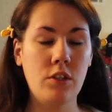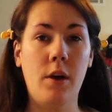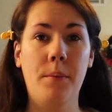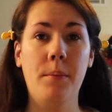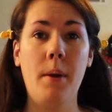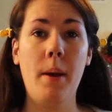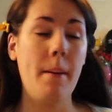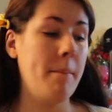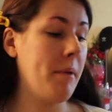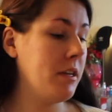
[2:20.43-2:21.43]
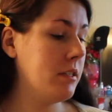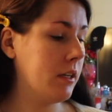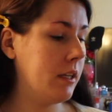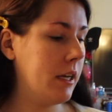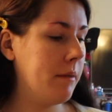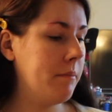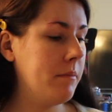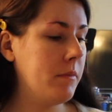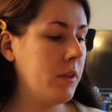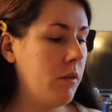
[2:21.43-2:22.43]
So, basically,
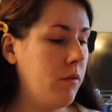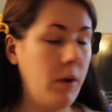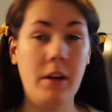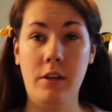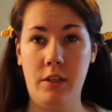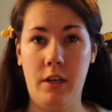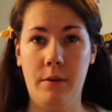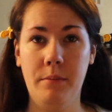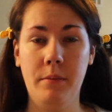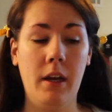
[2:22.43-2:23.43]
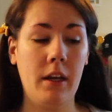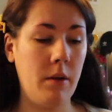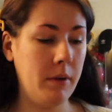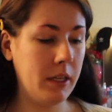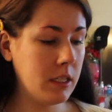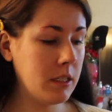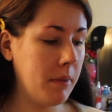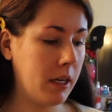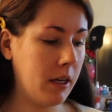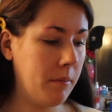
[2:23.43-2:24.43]
4 years ago, I got really into
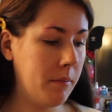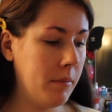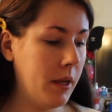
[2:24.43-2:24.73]
makeup,